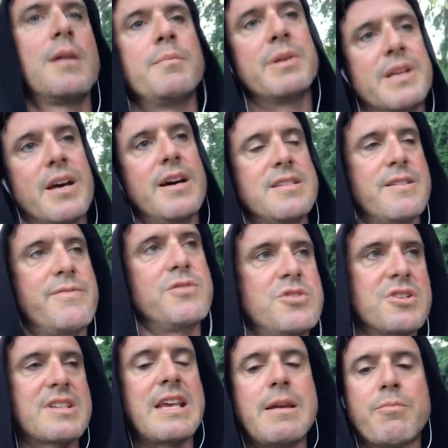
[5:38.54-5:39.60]
Because if you
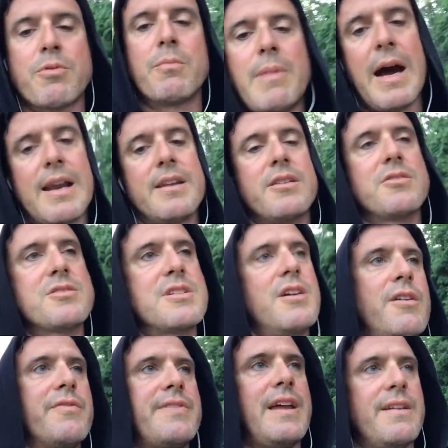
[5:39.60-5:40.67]
just keep reminding
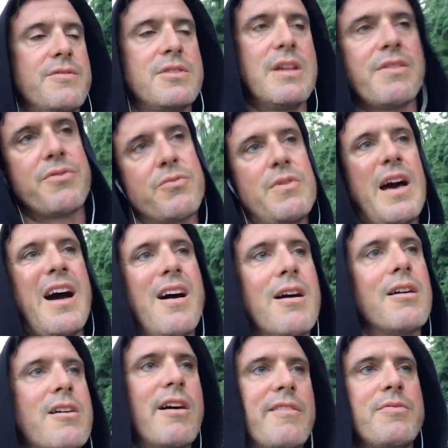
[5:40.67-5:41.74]
yourself that if you get through that
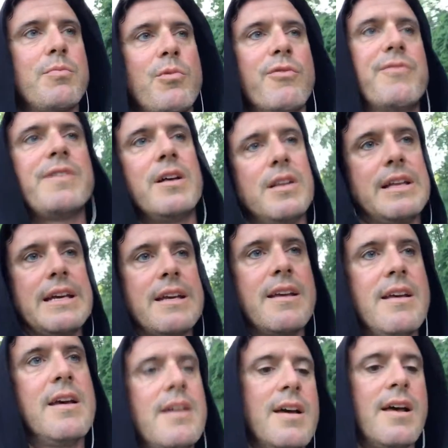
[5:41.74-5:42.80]
uncomfortable feeling,
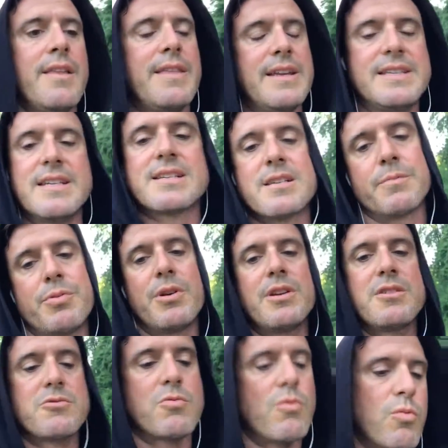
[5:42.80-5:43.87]
that discipline
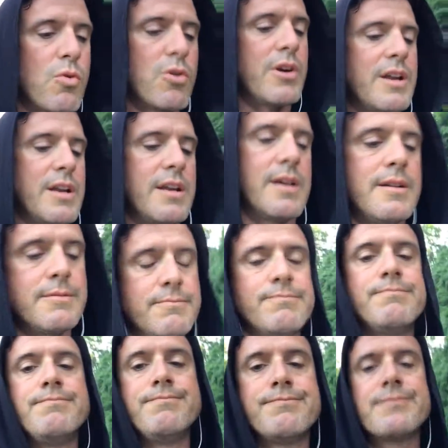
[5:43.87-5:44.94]
is rewarded,
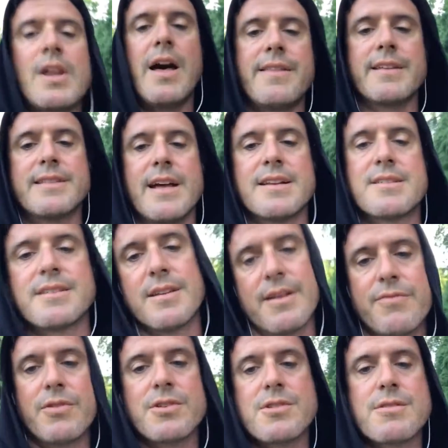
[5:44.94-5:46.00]
I think that's the
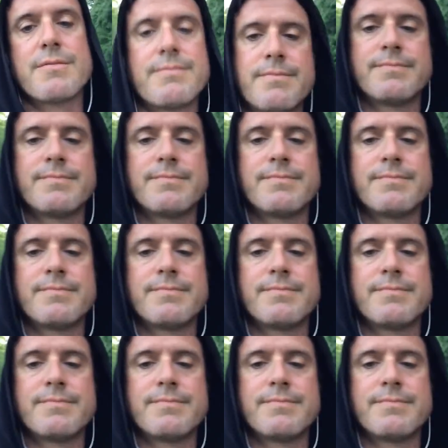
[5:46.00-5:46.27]
difference.